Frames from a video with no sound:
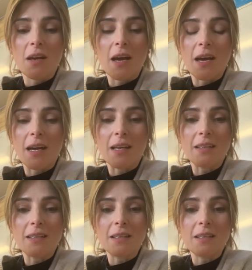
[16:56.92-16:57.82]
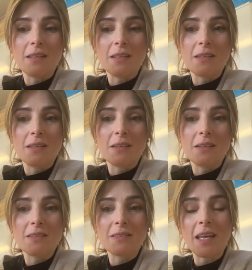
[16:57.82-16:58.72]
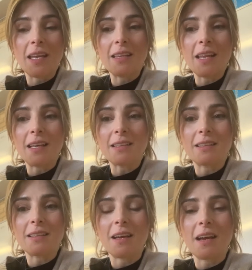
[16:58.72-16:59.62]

And saying that,